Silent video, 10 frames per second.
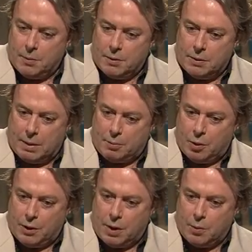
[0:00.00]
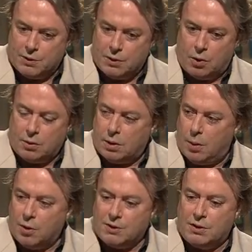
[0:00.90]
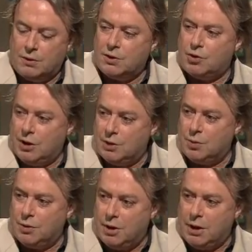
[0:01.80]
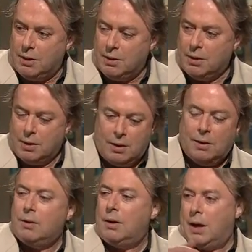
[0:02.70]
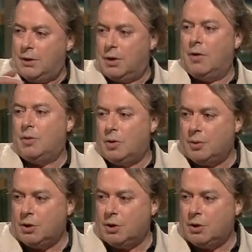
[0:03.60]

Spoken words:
I mean, at that point, I wasn't in the streets with the anti-government